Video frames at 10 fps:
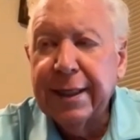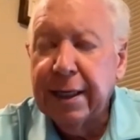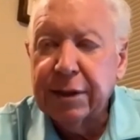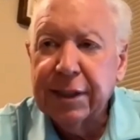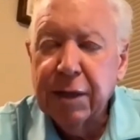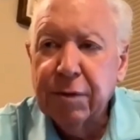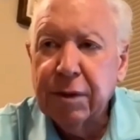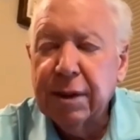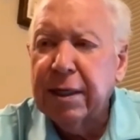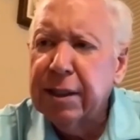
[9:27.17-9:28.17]
stayed with.
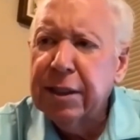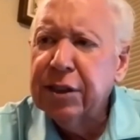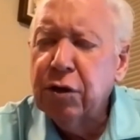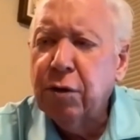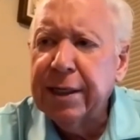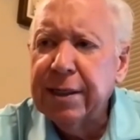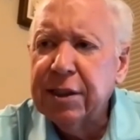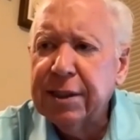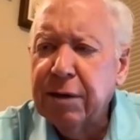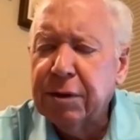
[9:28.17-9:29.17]
I didn't
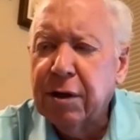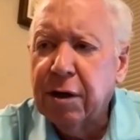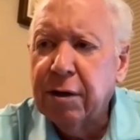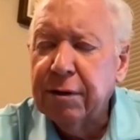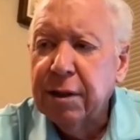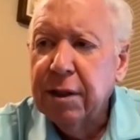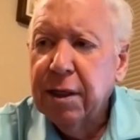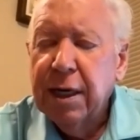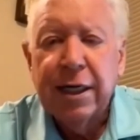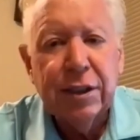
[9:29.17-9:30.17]
stay with Carl.
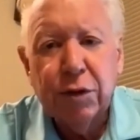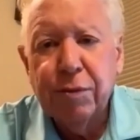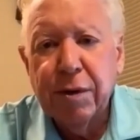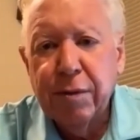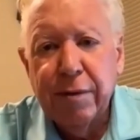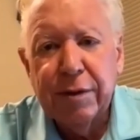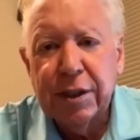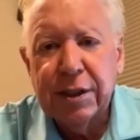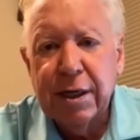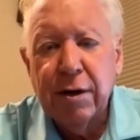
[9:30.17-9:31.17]
We were
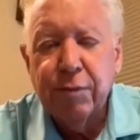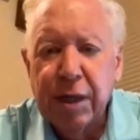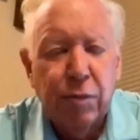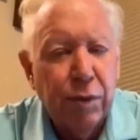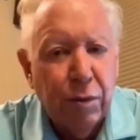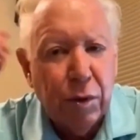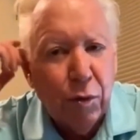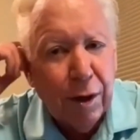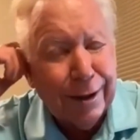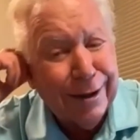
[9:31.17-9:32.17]
just there, and we would
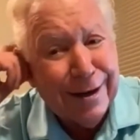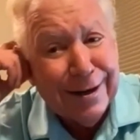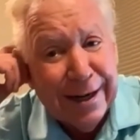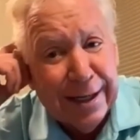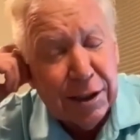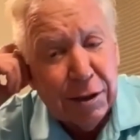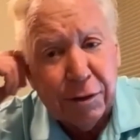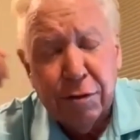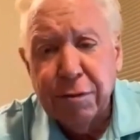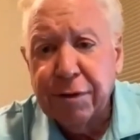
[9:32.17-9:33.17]
work a lot of nights till
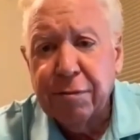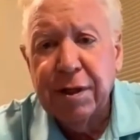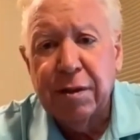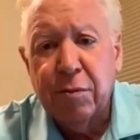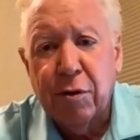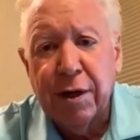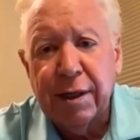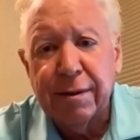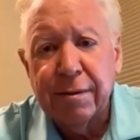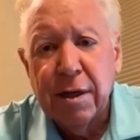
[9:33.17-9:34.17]
2 or 3 in the morning.
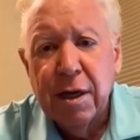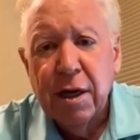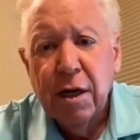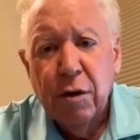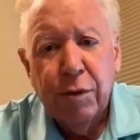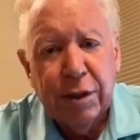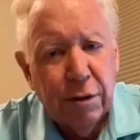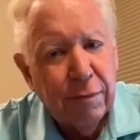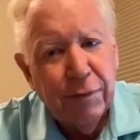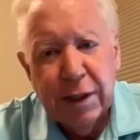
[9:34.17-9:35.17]
We'd do
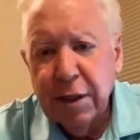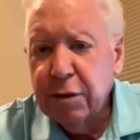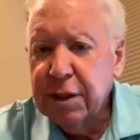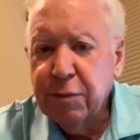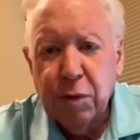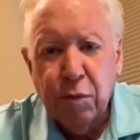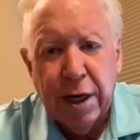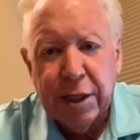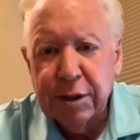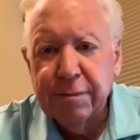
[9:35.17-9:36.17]
the videos, then we'd
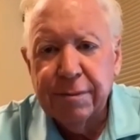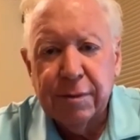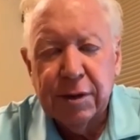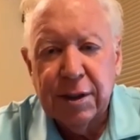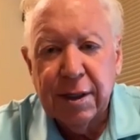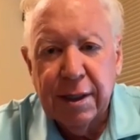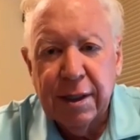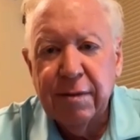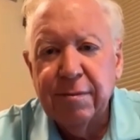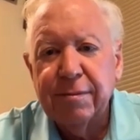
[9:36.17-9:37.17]
watch them,
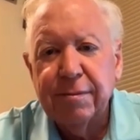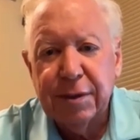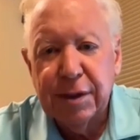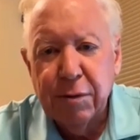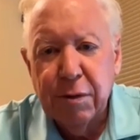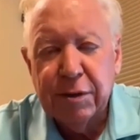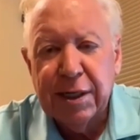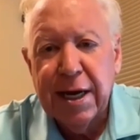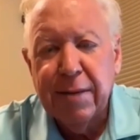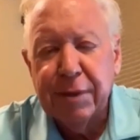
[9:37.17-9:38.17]
study them, see what was
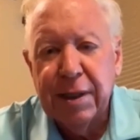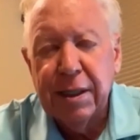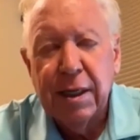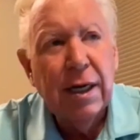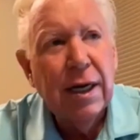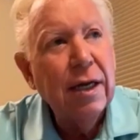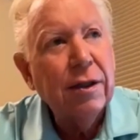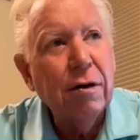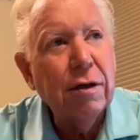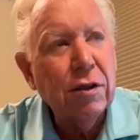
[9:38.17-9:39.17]
happening.
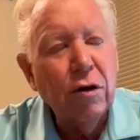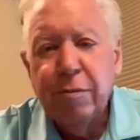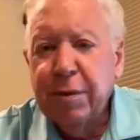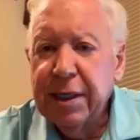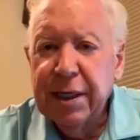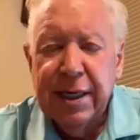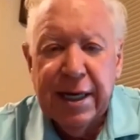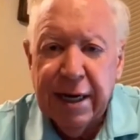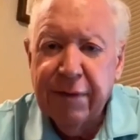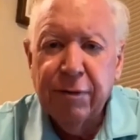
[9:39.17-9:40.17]
There is nobody
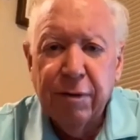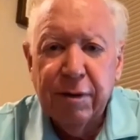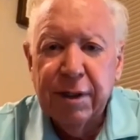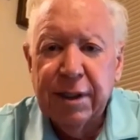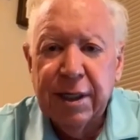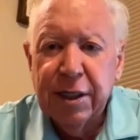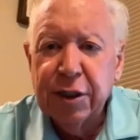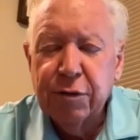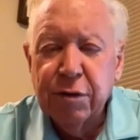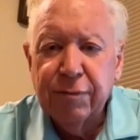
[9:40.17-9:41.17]
ever in the
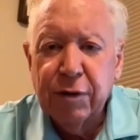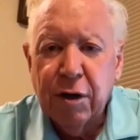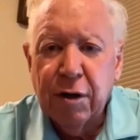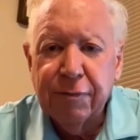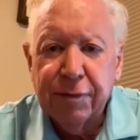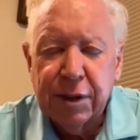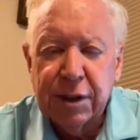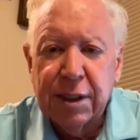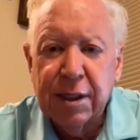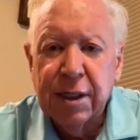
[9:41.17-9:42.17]
history of golf that
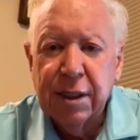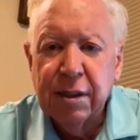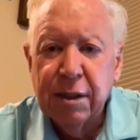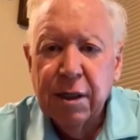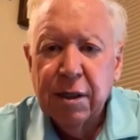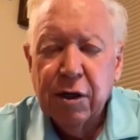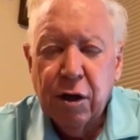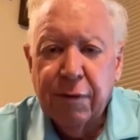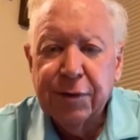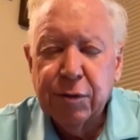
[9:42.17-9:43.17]
studied
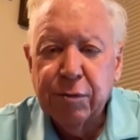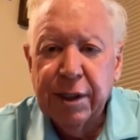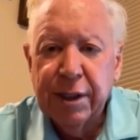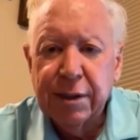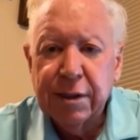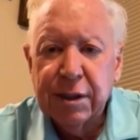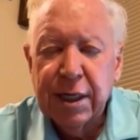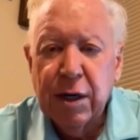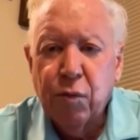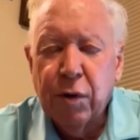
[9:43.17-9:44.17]
golf swings
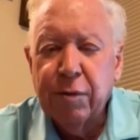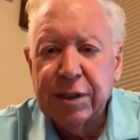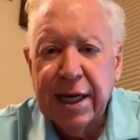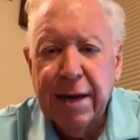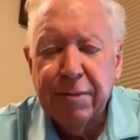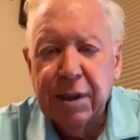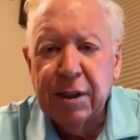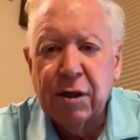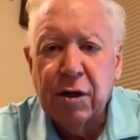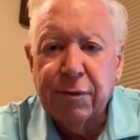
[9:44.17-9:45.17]
and what was happening
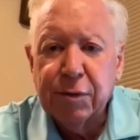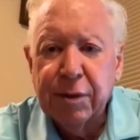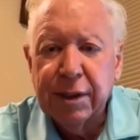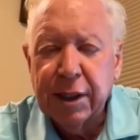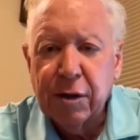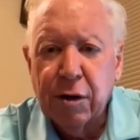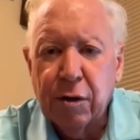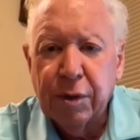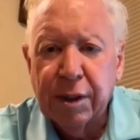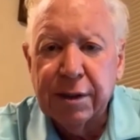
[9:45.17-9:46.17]
in a golf swing like
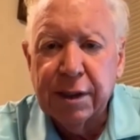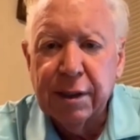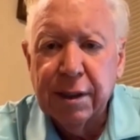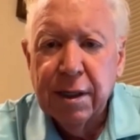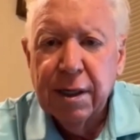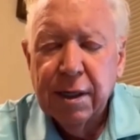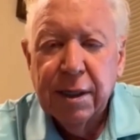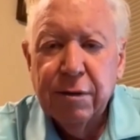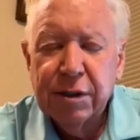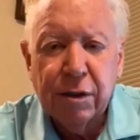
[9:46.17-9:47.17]
Carl Welty.
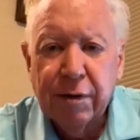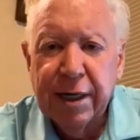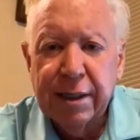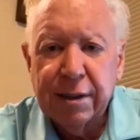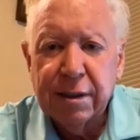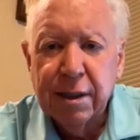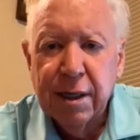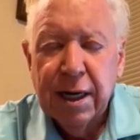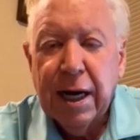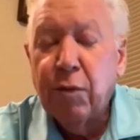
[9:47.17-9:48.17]
He was the greatest.
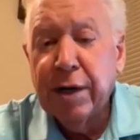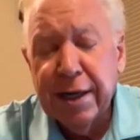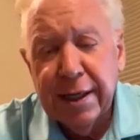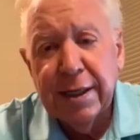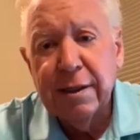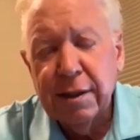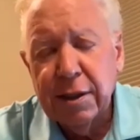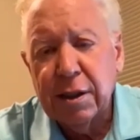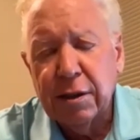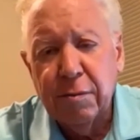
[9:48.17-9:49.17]
I want to get into
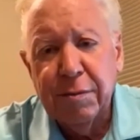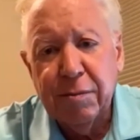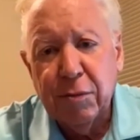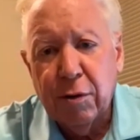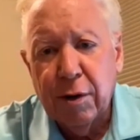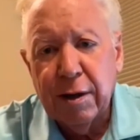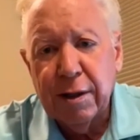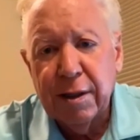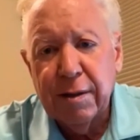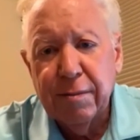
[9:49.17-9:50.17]
this a little bit more
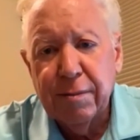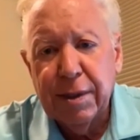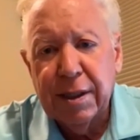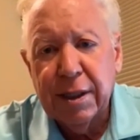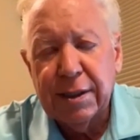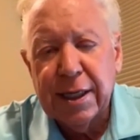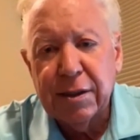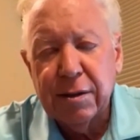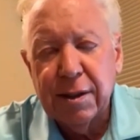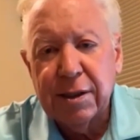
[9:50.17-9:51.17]
because
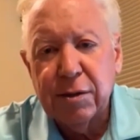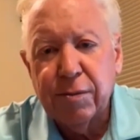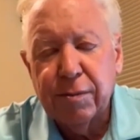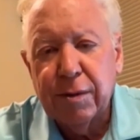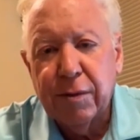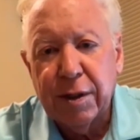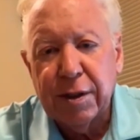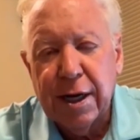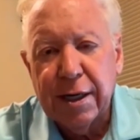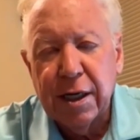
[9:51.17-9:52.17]
that's what we're
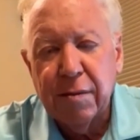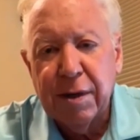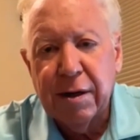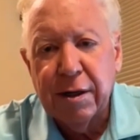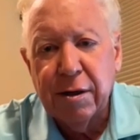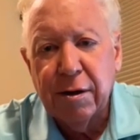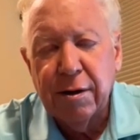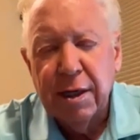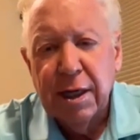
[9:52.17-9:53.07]
talking about here.